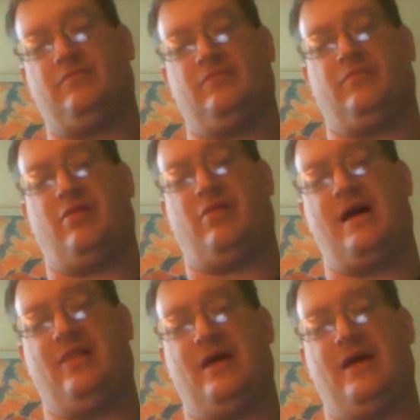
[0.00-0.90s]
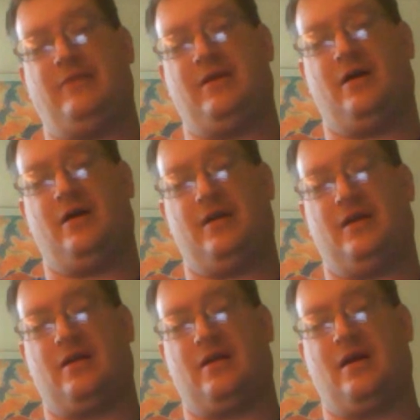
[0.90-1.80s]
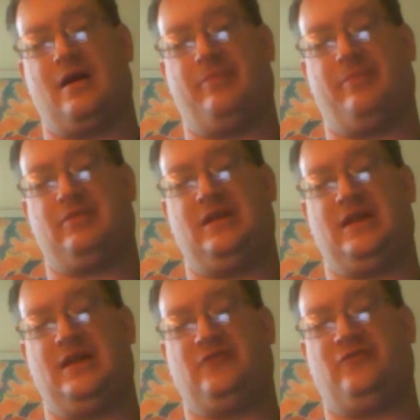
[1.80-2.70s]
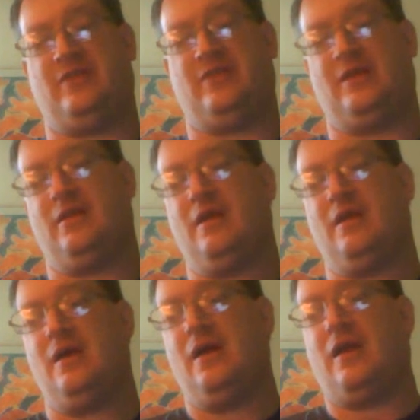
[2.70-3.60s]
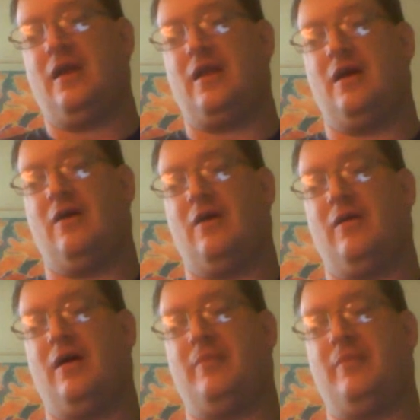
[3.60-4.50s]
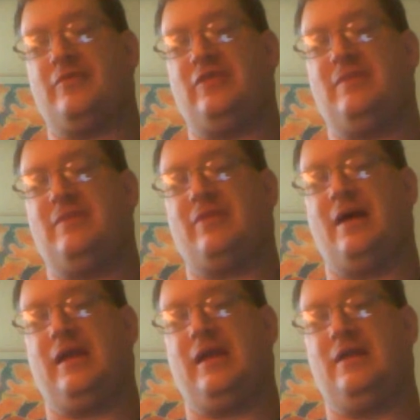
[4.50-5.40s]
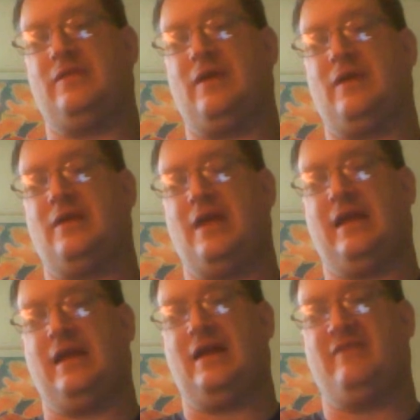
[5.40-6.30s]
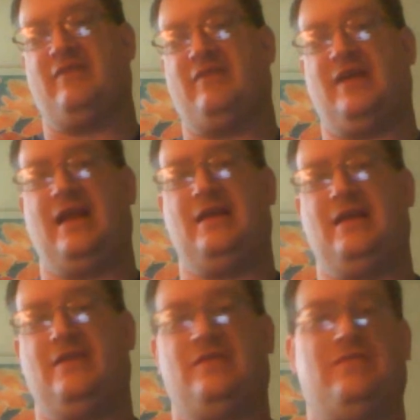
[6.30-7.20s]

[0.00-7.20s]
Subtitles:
plot line regarding a couple teenagers that almost seems like it's taken out of every 80s